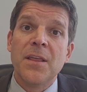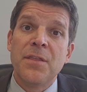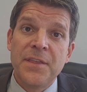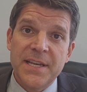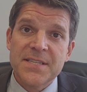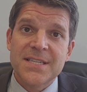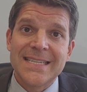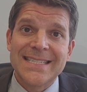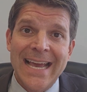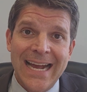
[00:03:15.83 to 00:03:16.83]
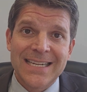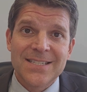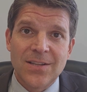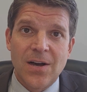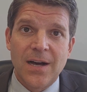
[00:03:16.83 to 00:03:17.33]
This
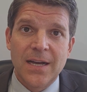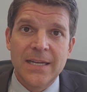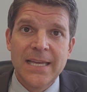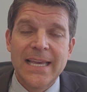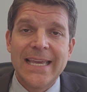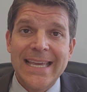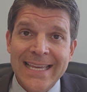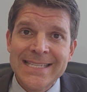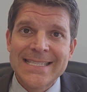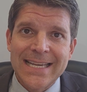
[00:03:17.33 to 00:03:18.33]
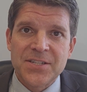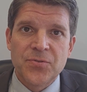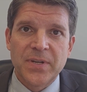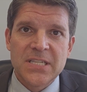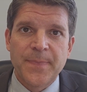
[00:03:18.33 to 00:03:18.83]
tax law is set
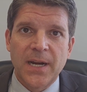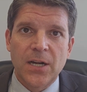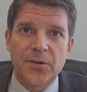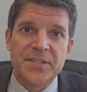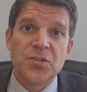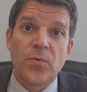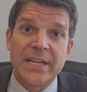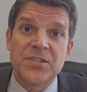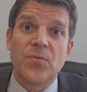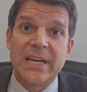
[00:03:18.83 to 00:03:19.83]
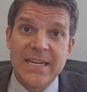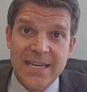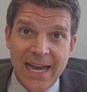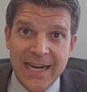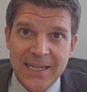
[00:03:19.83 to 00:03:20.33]
to expire in
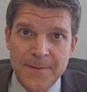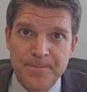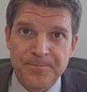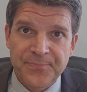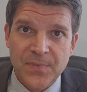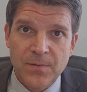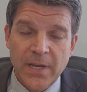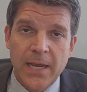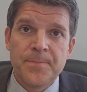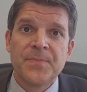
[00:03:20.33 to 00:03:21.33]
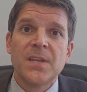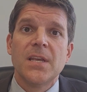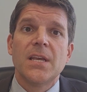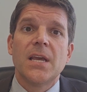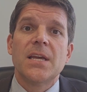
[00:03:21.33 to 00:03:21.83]
2029. Okay.
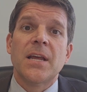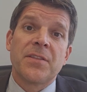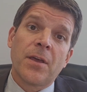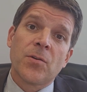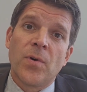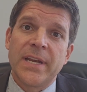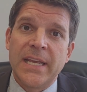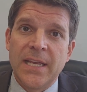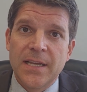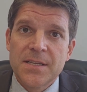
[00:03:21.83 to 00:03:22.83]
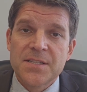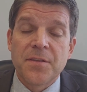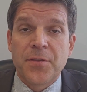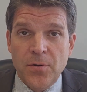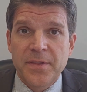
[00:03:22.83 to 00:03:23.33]
Now, the other one is the
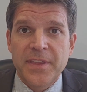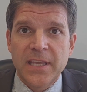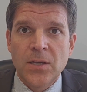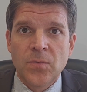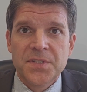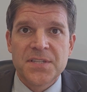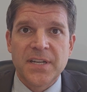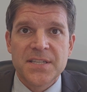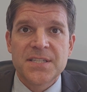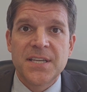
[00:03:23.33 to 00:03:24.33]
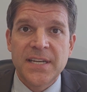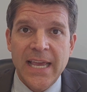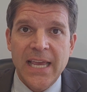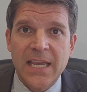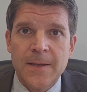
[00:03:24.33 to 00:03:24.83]
third thing that we'll discuss
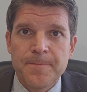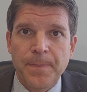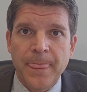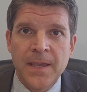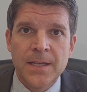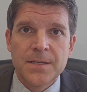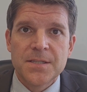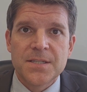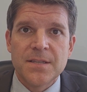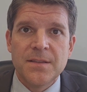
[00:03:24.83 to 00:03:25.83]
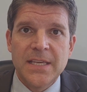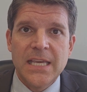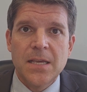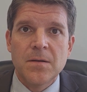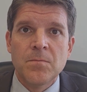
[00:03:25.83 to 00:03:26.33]
today is
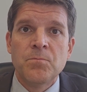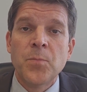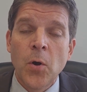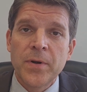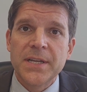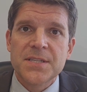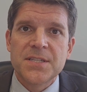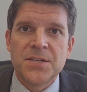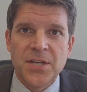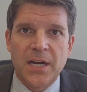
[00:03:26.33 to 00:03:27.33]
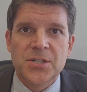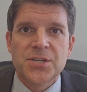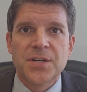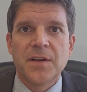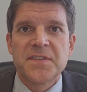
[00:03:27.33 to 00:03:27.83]
the bonus
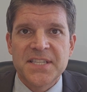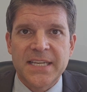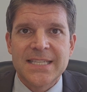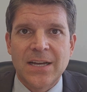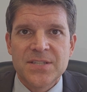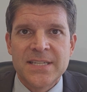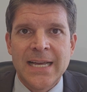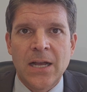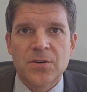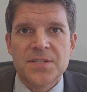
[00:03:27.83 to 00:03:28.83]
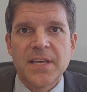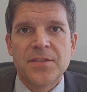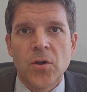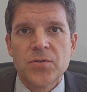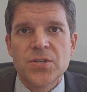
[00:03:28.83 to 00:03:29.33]
deduction of $6,000
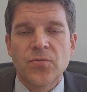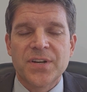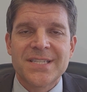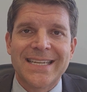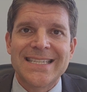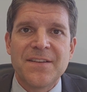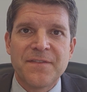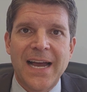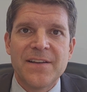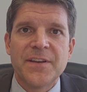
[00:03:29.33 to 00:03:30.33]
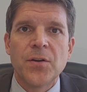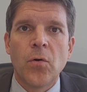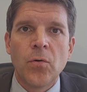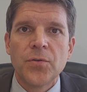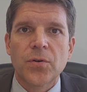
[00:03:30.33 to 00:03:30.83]
that those who are 65 and
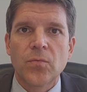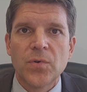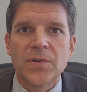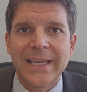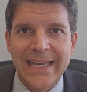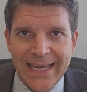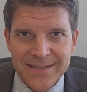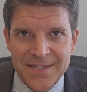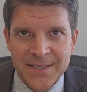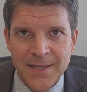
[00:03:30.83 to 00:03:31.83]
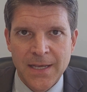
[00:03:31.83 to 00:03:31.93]
older will get.